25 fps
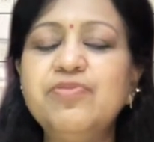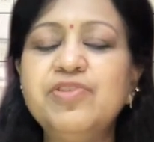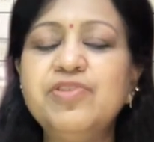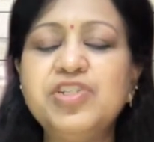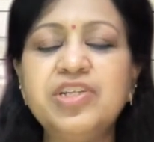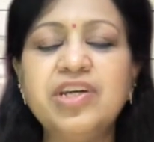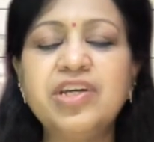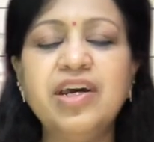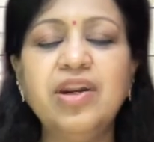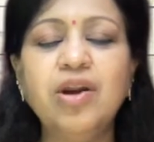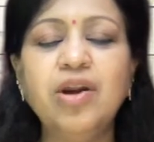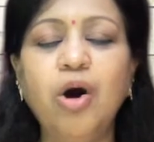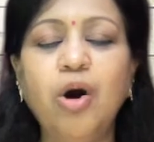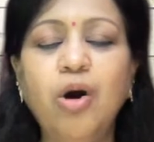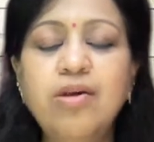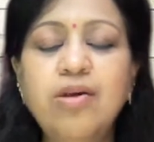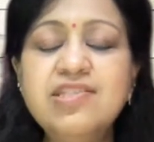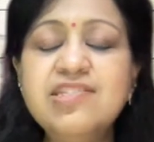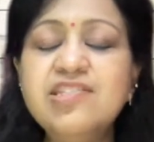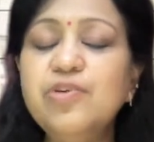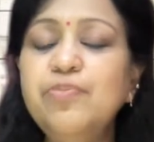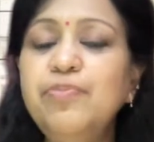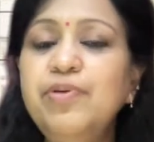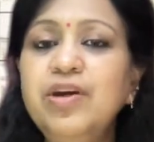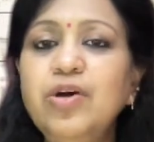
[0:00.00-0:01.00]
which can
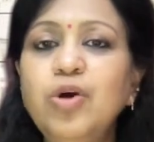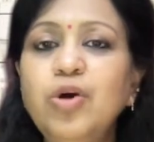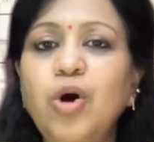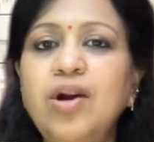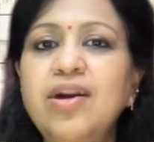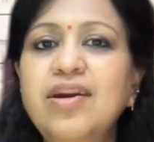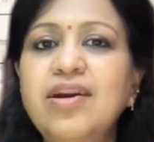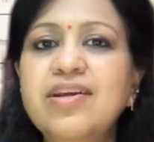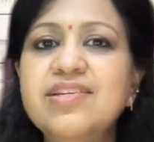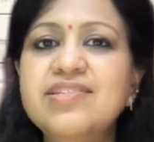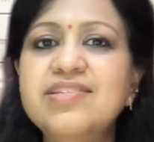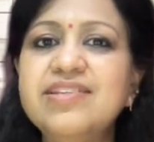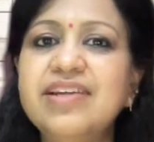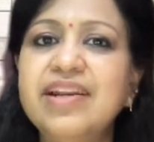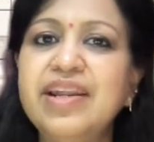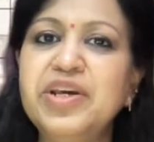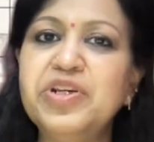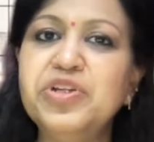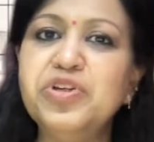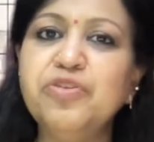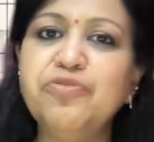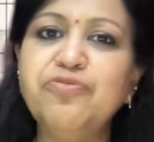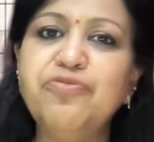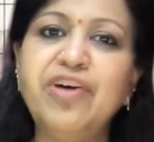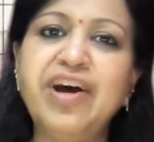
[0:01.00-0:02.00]
also be called as an
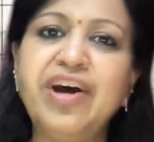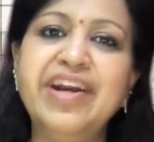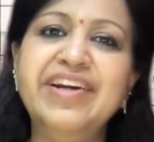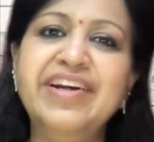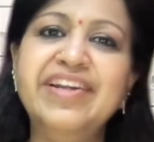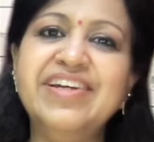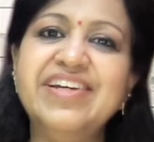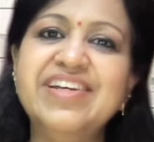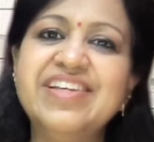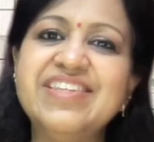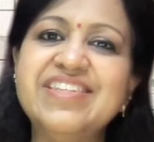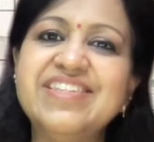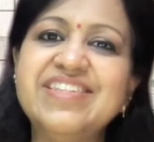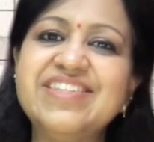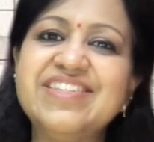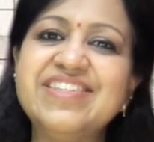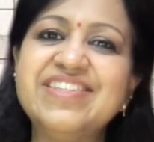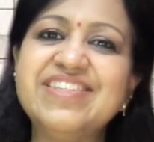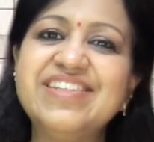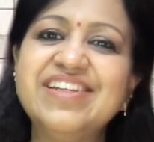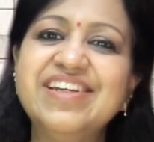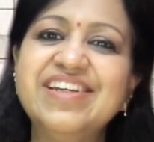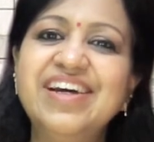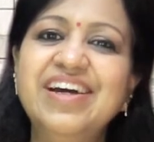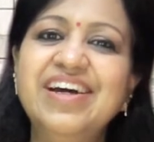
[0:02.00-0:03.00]
age of
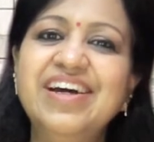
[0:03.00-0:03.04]
ideas.